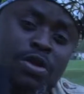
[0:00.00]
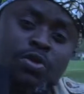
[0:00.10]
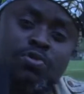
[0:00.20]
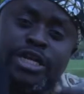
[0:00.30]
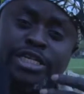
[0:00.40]

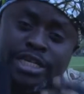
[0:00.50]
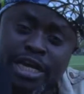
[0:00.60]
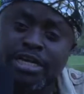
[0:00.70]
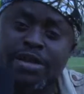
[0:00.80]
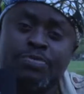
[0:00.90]
We
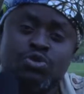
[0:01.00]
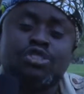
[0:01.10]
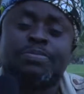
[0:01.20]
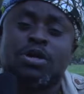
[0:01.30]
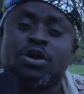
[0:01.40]
did the
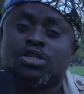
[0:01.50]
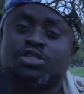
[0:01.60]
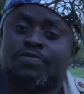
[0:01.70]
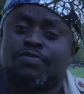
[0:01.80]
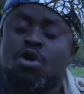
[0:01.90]
music
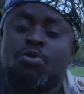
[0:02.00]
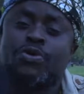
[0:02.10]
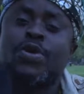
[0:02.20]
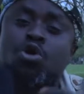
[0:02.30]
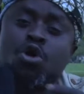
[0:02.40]
because of what
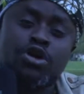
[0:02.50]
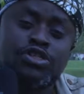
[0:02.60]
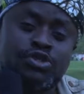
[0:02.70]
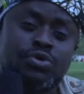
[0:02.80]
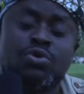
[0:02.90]
we were going
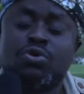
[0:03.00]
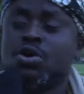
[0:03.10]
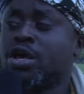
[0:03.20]
through,